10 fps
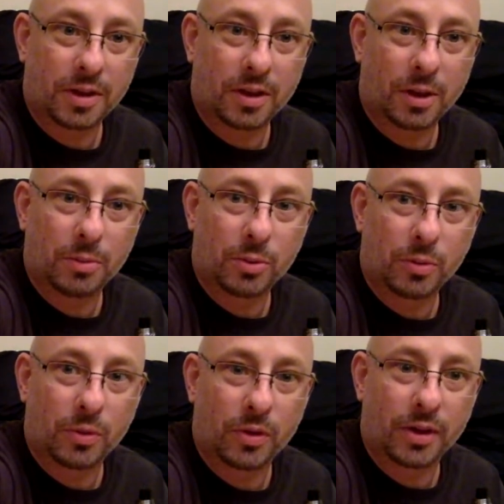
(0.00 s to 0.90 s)
it comes with a
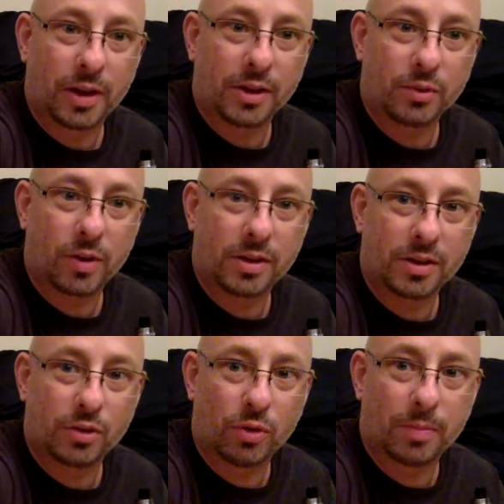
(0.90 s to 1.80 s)
really nice
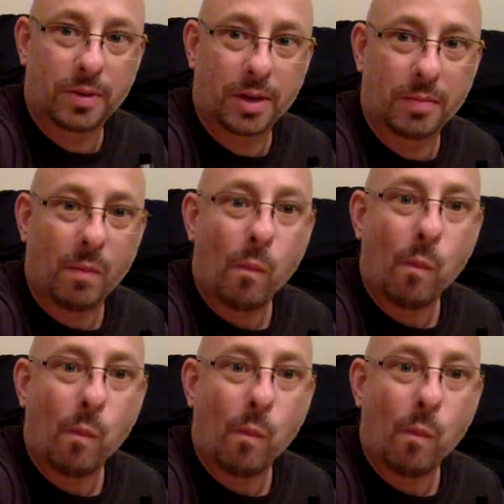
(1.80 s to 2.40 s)
resin drip tip.